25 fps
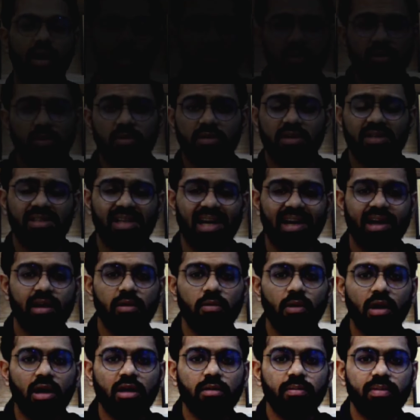So the
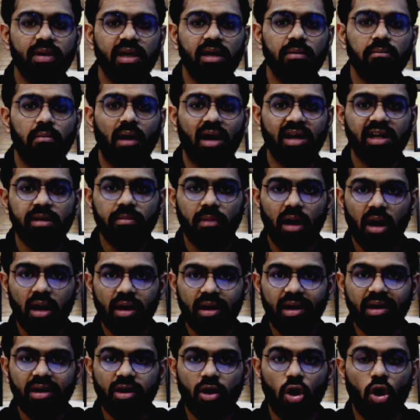second one being money
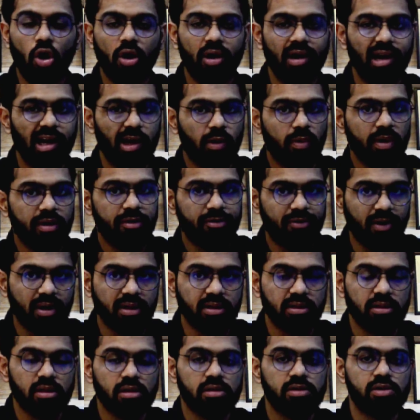market or liquid
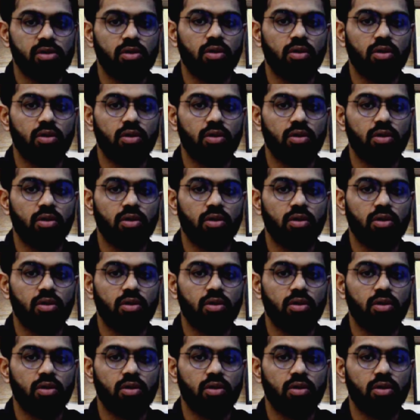funds.